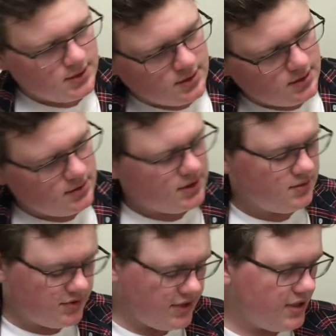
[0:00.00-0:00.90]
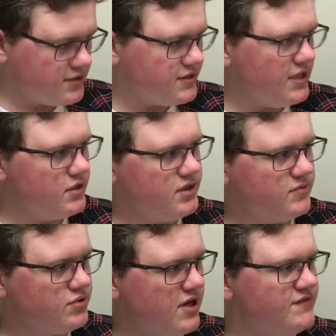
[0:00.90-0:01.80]
Indeed, but they also had a
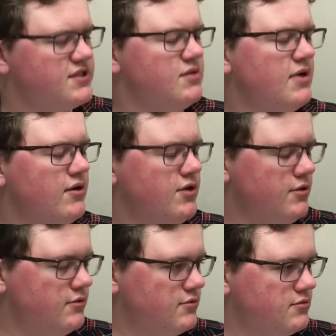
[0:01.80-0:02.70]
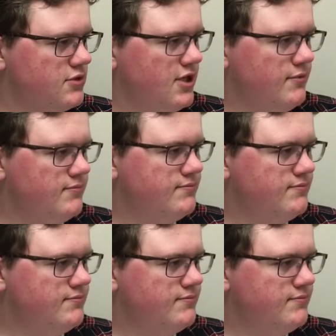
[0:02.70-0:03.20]
prophecy about you, right?